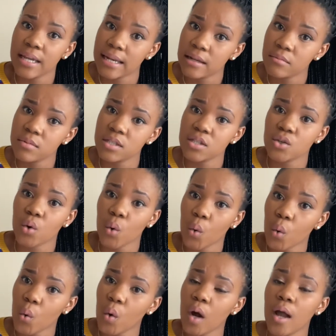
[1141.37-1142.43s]
elements,
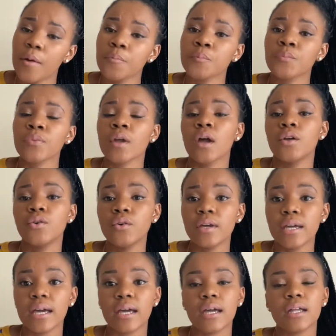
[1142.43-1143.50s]
or you
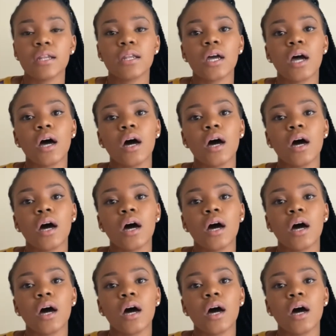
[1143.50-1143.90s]
can